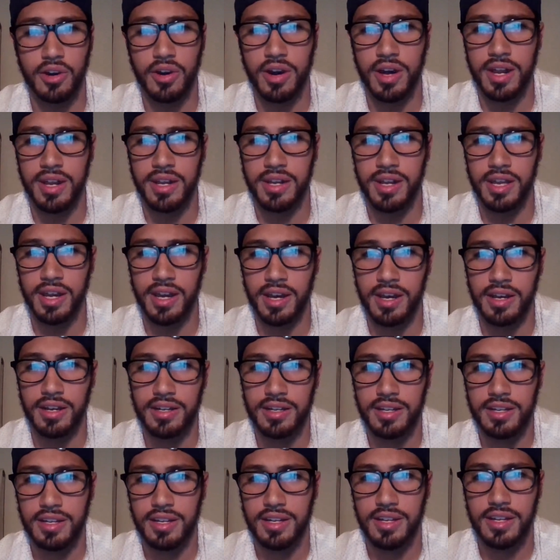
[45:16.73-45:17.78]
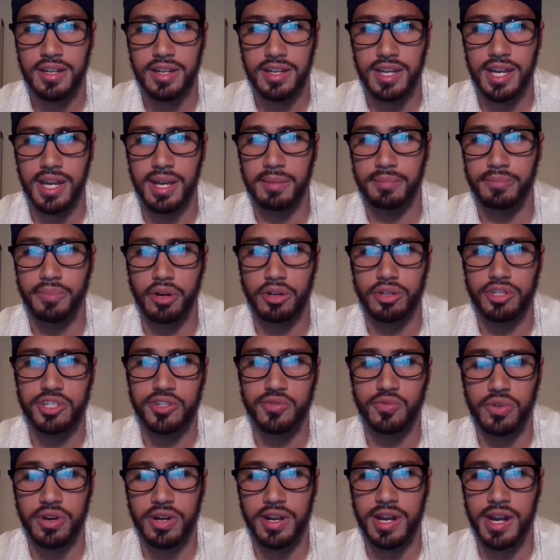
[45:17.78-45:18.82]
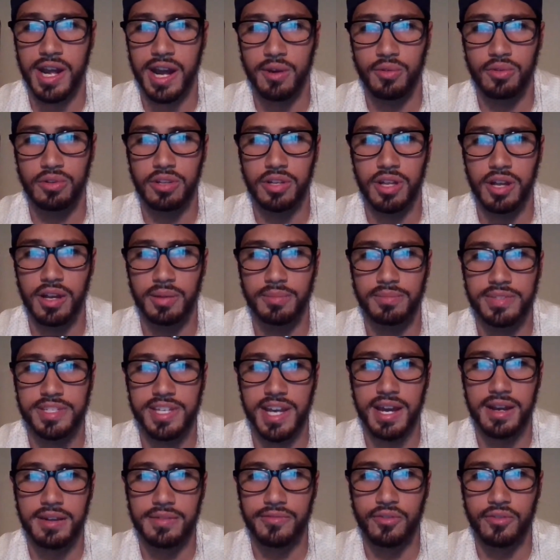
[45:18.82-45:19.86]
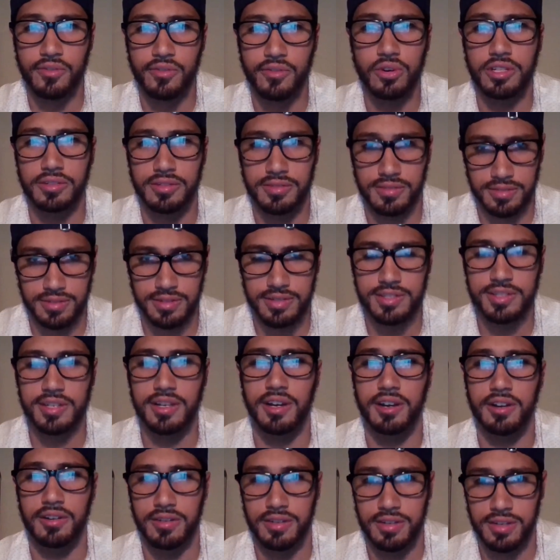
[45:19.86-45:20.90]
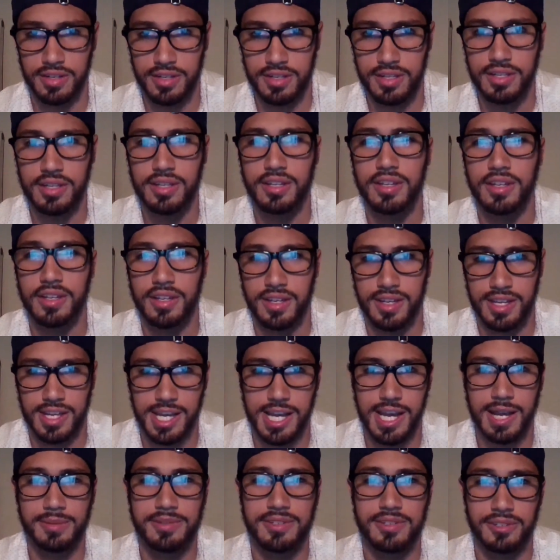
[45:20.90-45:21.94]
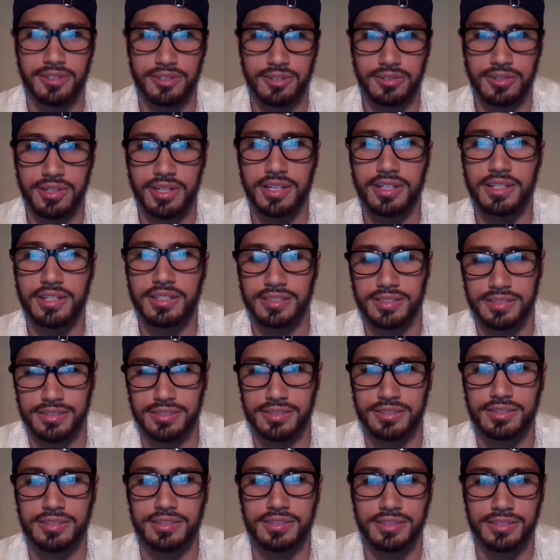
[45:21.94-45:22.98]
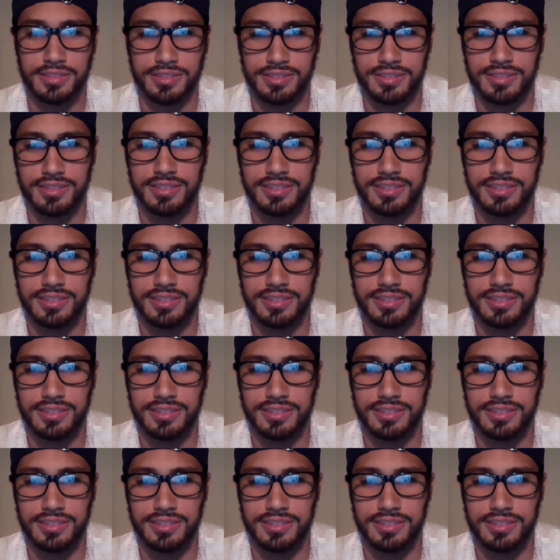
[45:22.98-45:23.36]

you know, go ahead and, uh, and purchase one, and I will um, sign it for you. So absolutely.